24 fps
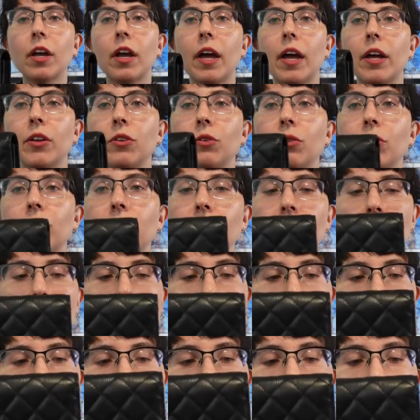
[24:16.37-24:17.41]
And you'll see
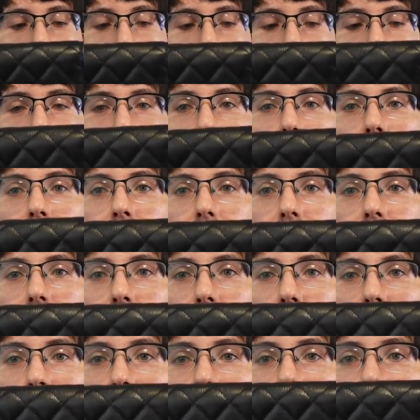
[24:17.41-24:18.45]
that the
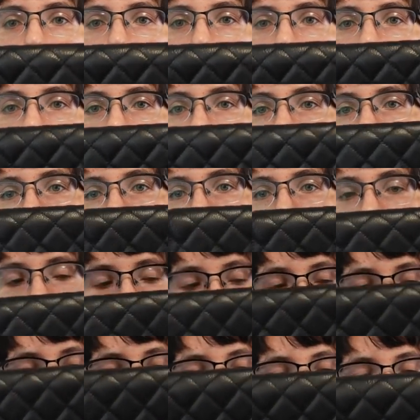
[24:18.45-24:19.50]
YSL clutch is actually a
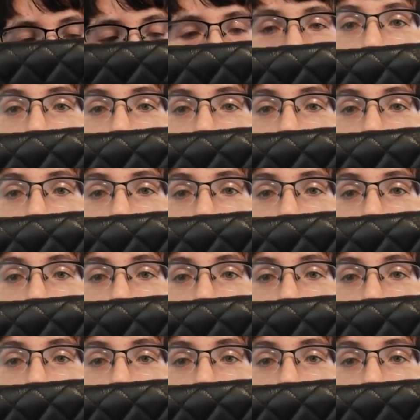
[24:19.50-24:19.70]
little bit